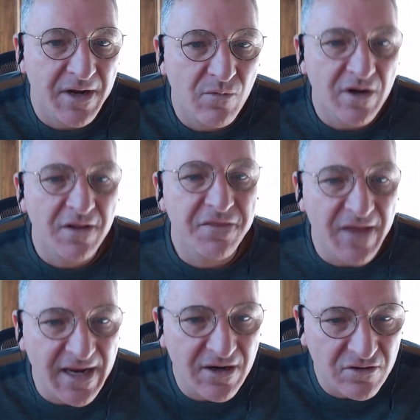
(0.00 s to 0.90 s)
but I want to
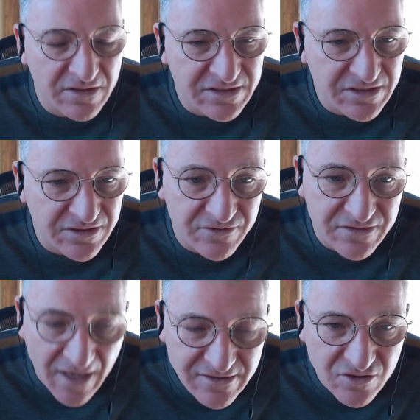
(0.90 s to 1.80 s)
thank our
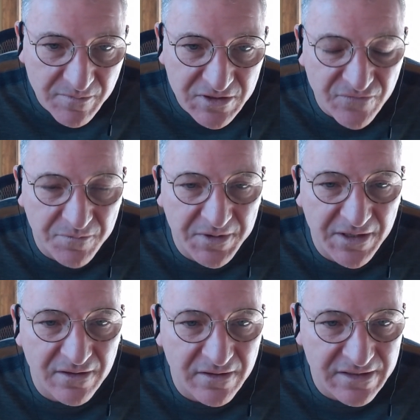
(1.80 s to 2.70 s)
listeners, not so much for
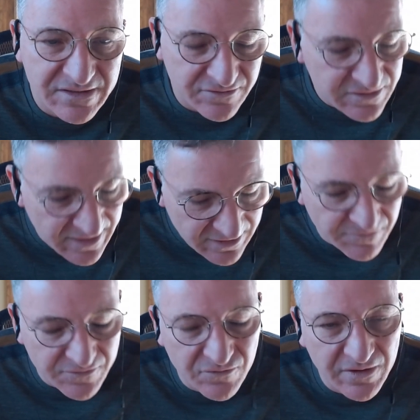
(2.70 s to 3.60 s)
being listeners, thank
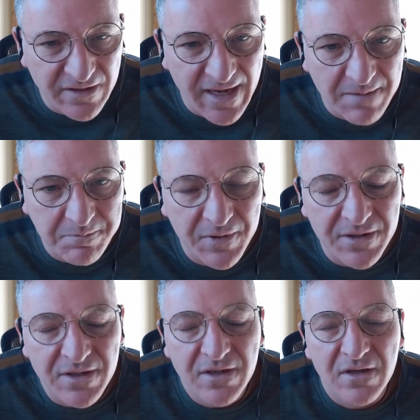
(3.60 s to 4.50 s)
you for doing that,
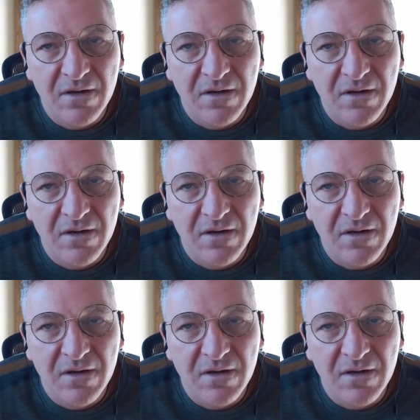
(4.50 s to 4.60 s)
but